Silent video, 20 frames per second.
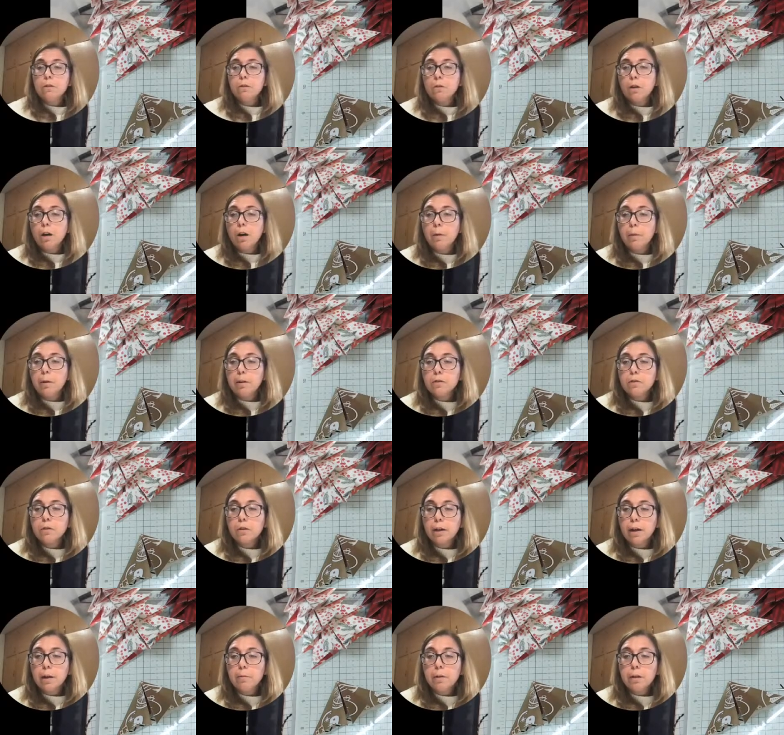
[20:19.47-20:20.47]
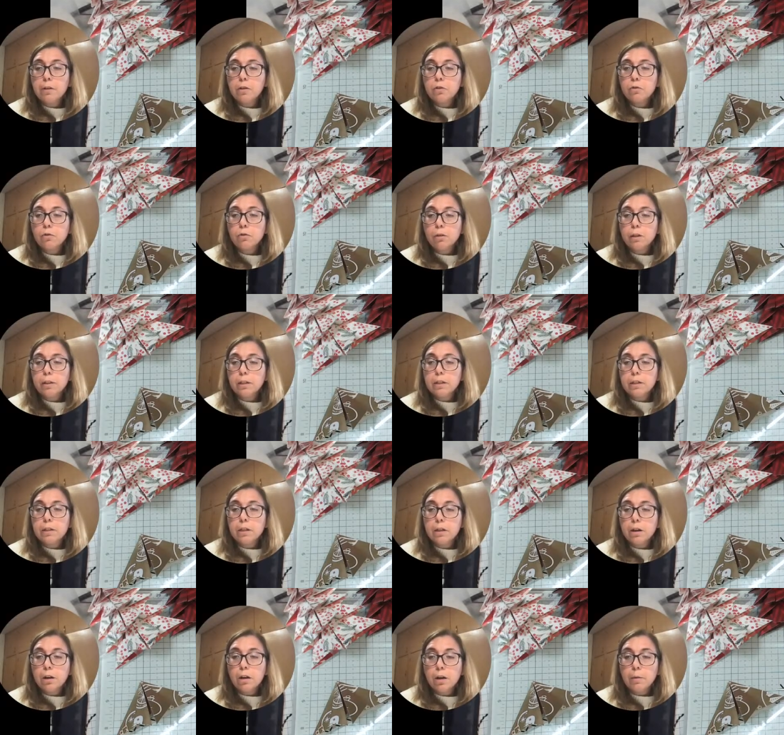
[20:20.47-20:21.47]
comment. Sorry, I'm not scrolling to
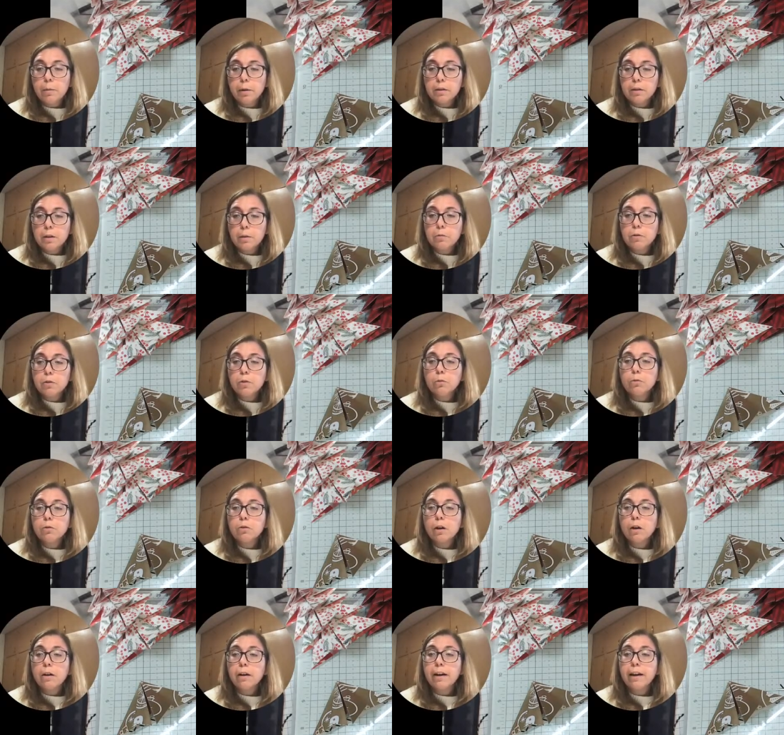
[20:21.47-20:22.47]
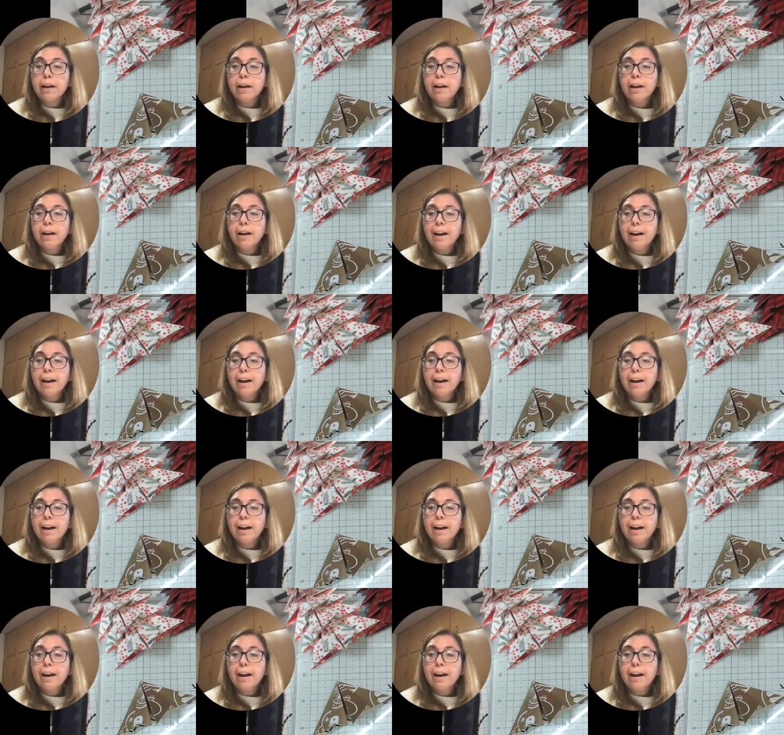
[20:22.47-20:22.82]
see comments. I'm so sorry.